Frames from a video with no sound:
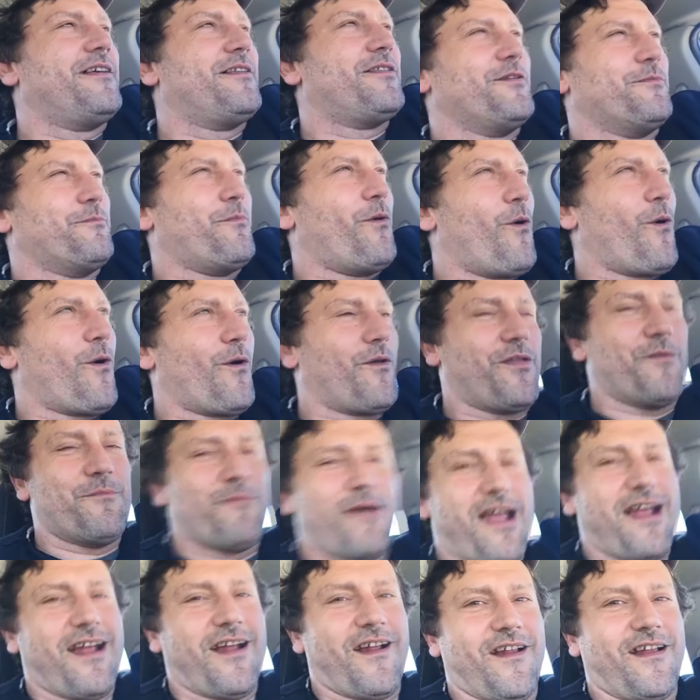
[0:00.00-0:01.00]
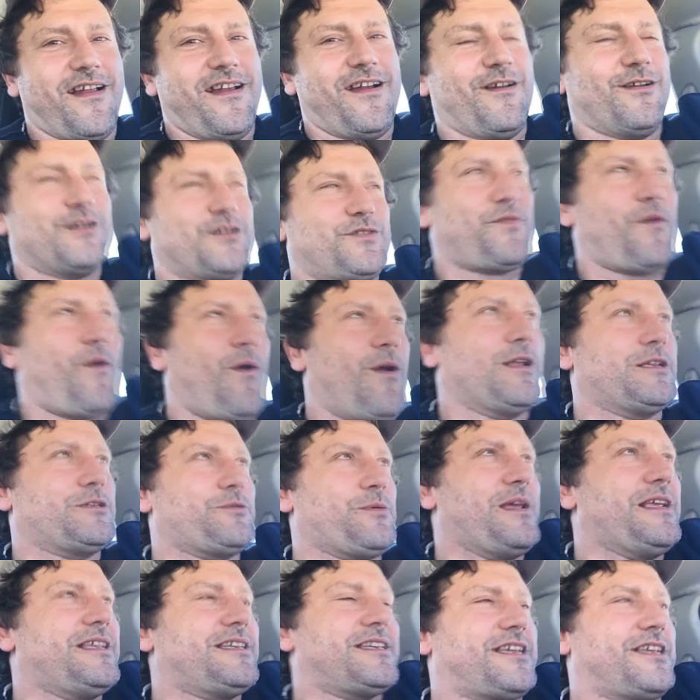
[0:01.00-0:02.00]
The more the merrier as far as
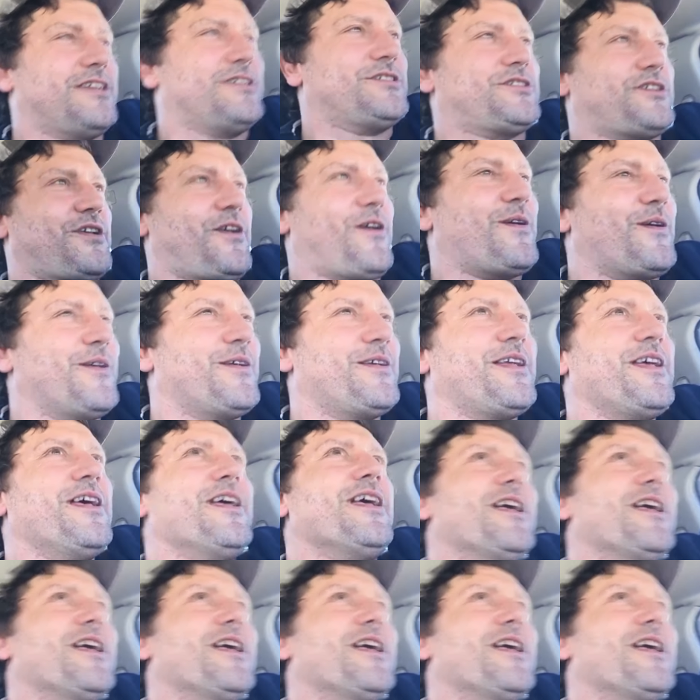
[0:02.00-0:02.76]
we was concerned,